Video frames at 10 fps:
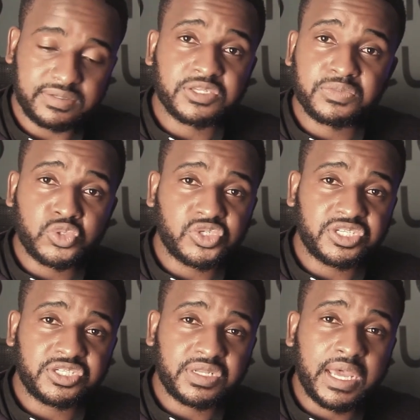as a
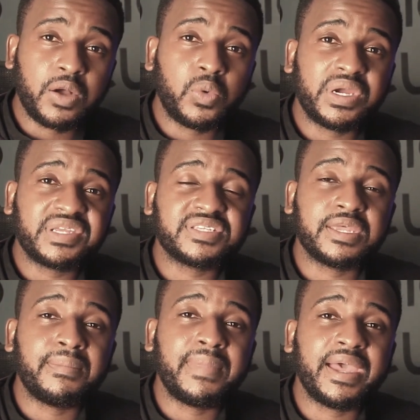musician, how
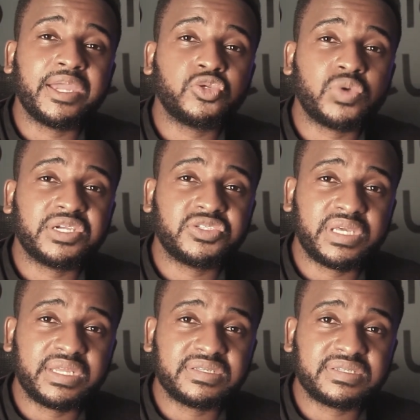wise am I to
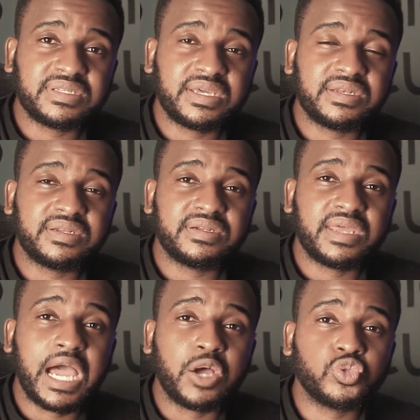actually understand
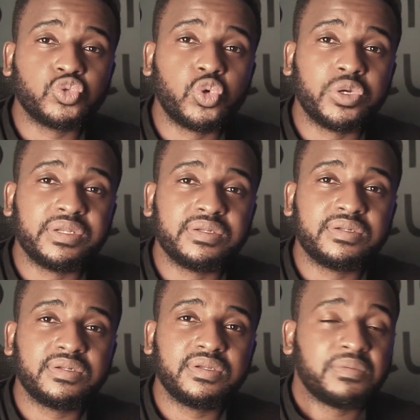how to
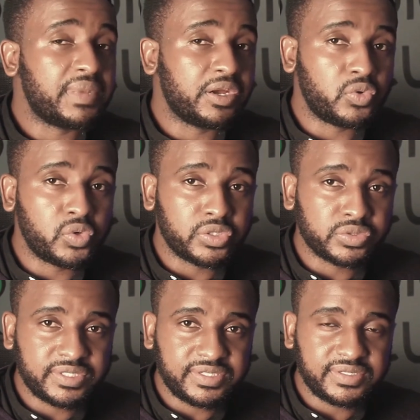audit my
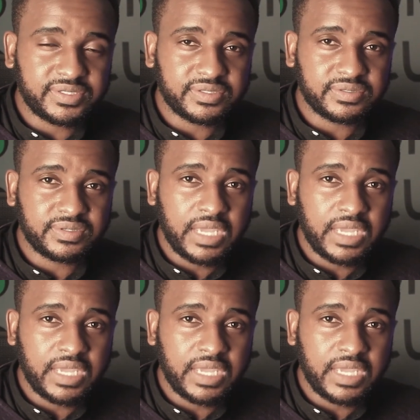royalties?